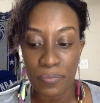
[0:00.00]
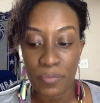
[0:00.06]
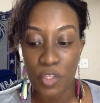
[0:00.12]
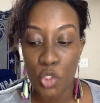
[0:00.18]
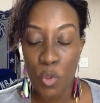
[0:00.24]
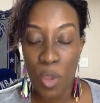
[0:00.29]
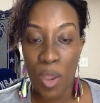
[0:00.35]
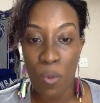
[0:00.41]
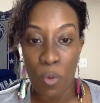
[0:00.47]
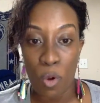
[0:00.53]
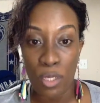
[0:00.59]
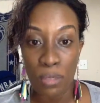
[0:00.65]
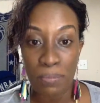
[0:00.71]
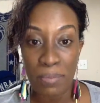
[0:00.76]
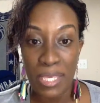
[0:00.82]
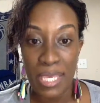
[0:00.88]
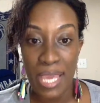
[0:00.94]
So I want
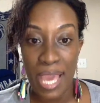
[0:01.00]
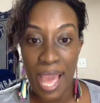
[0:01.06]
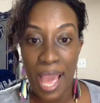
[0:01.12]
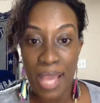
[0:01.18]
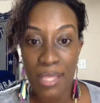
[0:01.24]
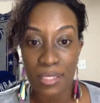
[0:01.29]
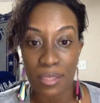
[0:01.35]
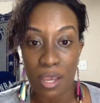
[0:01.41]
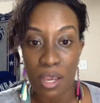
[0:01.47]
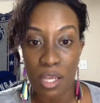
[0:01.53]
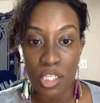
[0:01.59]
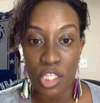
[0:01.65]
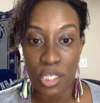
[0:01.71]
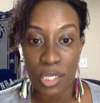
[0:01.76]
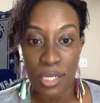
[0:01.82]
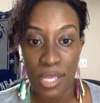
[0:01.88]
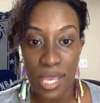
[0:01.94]
to be at
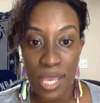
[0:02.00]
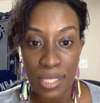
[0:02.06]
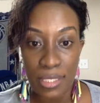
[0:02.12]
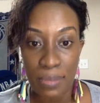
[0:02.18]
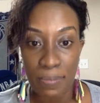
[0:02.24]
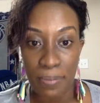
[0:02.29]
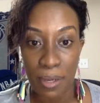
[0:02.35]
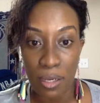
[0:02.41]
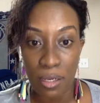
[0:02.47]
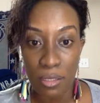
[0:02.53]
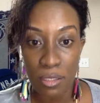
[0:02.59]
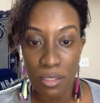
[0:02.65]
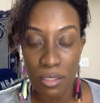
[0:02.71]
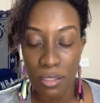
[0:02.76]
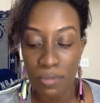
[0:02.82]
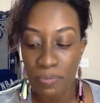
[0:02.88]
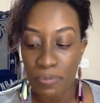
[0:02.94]
180
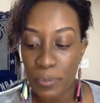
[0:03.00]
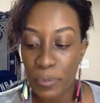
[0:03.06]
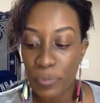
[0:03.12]
pounds.